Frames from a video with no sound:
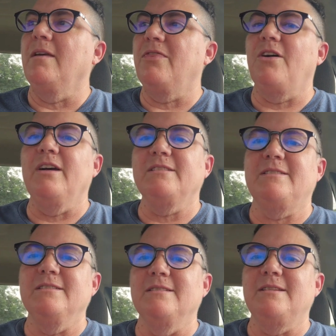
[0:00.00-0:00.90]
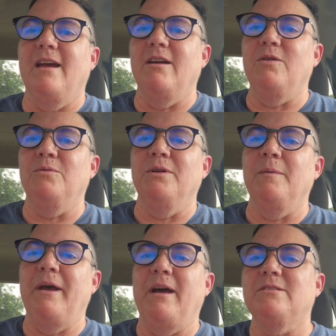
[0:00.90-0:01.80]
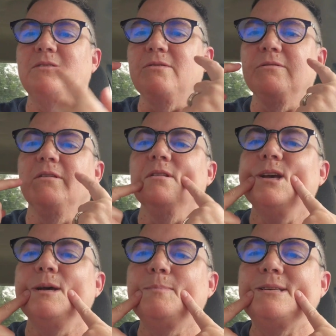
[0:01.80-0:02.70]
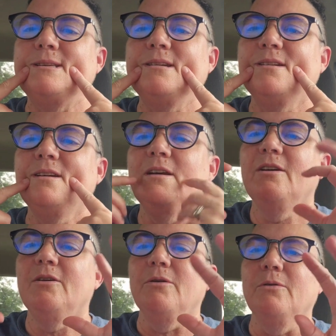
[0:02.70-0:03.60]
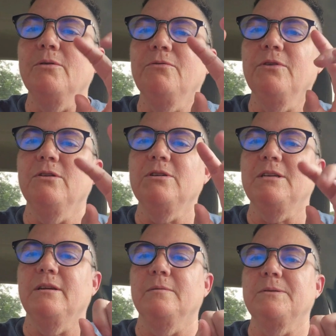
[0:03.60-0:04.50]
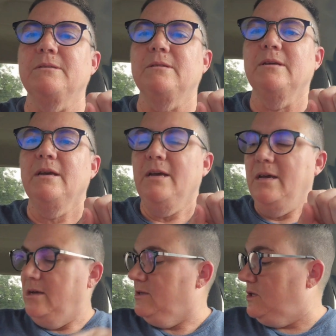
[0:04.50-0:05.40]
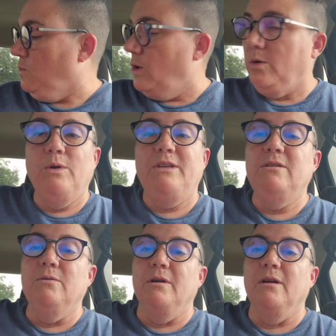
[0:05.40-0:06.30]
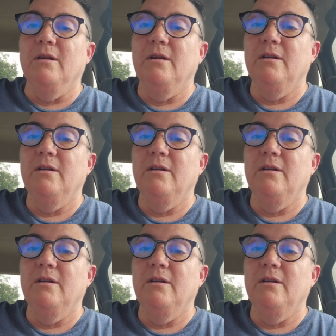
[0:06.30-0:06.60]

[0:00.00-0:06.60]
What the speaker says: Thoughts disentangle when they pass through the lips or the fingertips. So what are we doing?